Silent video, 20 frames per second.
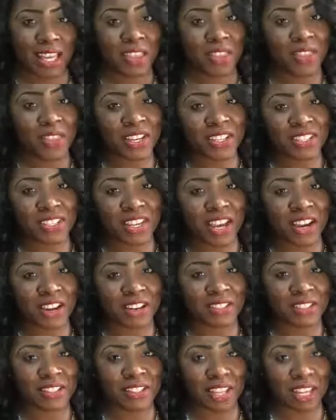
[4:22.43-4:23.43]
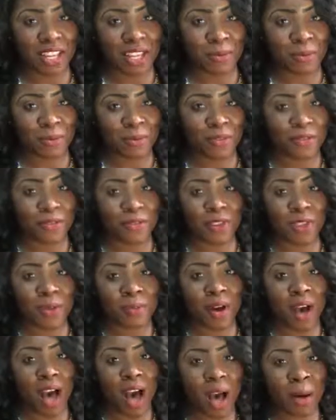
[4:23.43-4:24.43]
This year's theme for the
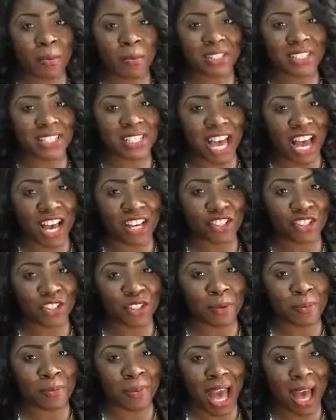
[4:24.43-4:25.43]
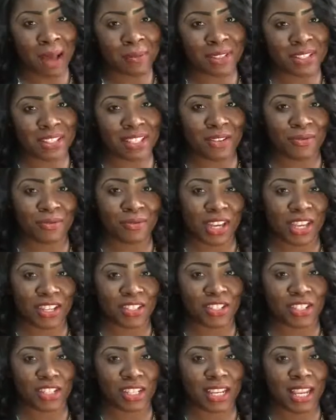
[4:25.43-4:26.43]
Bahamas National Baptist
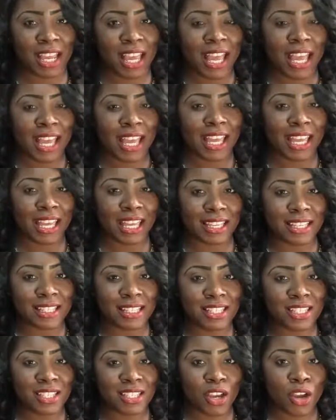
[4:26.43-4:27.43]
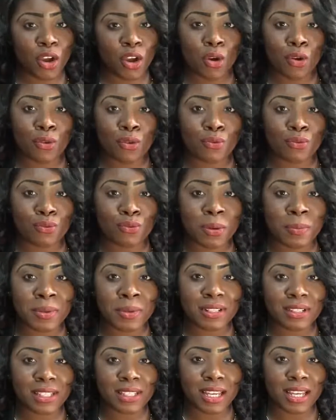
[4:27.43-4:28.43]
Convention is
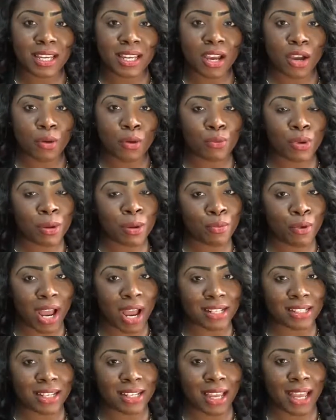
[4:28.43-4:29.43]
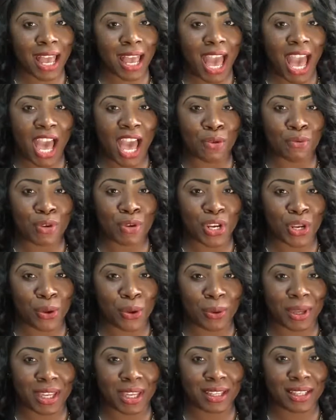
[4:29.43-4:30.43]
Rebuilding, Rebranding, and
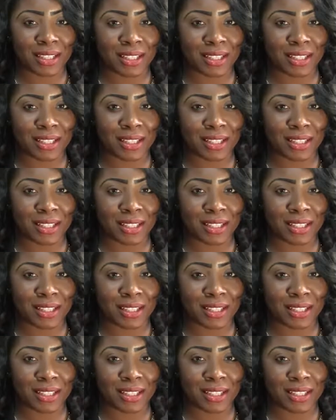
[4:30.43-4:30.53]
Renewing.